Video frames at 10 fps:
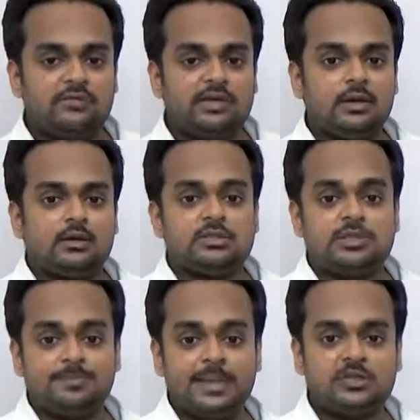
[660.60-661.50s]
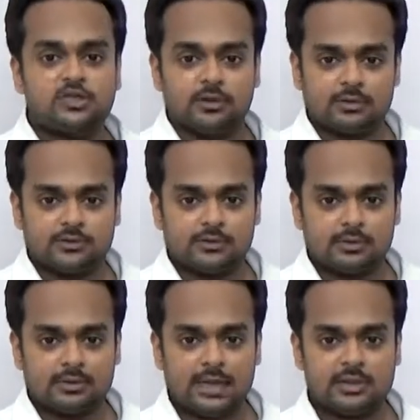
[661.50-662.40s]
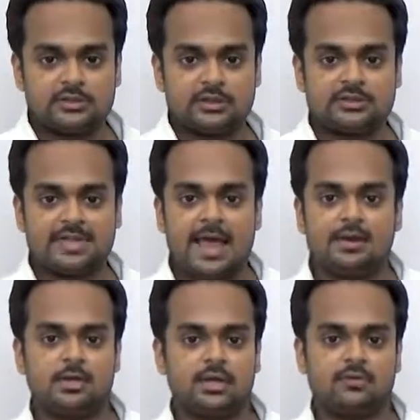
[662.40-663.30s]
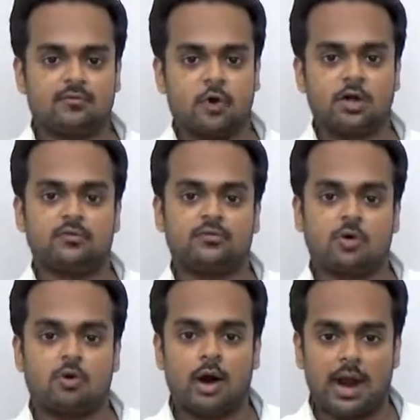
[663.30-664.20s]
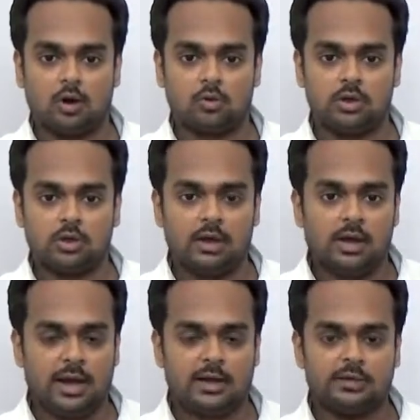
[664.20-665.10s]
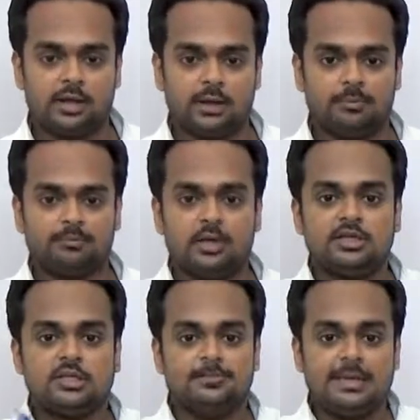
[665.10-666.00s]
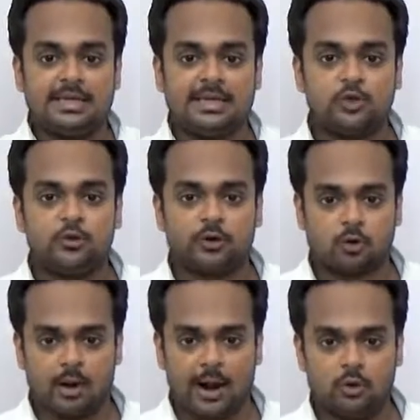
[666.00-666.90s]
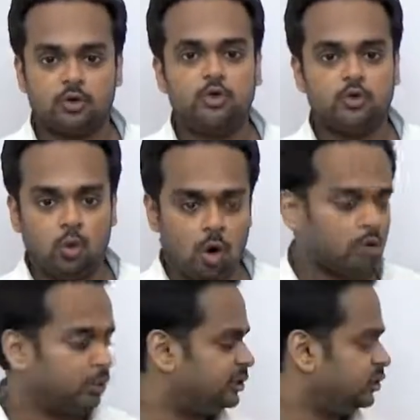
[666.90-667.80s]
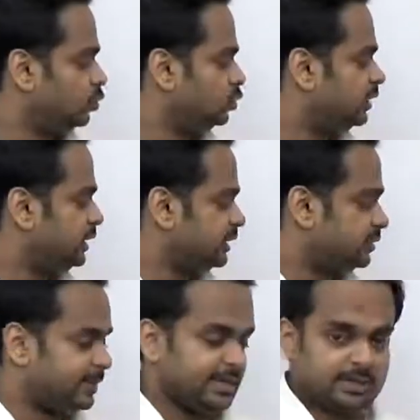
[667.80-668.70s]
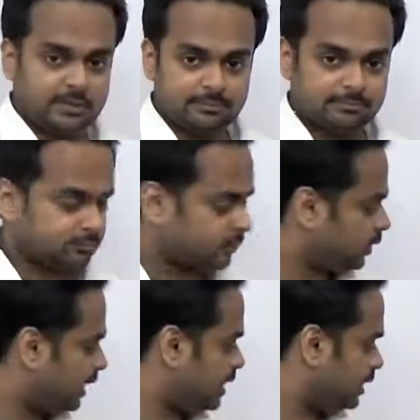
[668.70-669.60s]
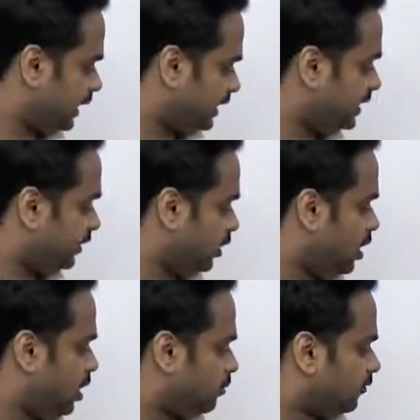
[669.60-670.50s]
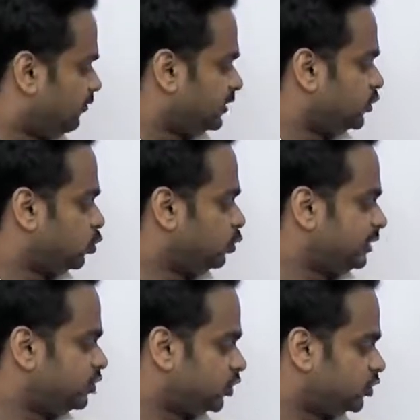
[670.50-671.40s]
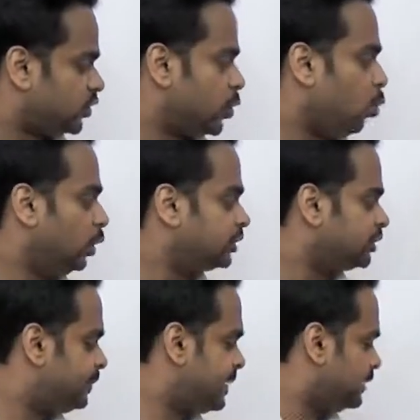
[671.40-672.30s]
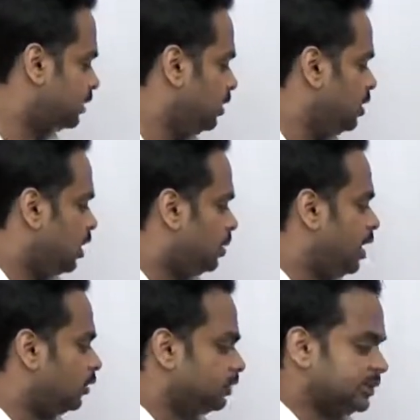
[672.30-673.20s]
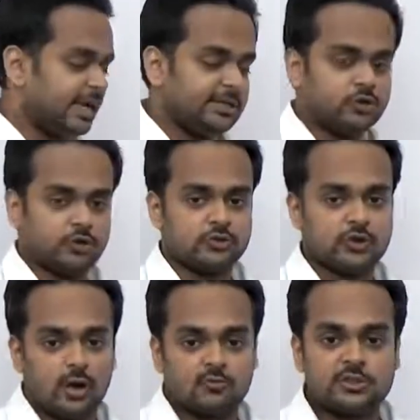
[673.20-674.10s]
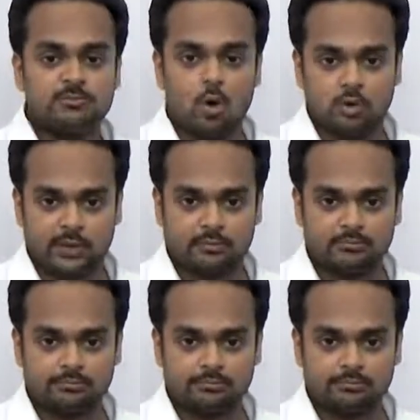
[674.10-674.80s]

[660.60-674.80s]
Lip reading: giving speeches, that is standing in front of a crowd and speaking to the crowd, you always use speak. Okay? Like here, Professor Richardson will speak about the dangers of smoking.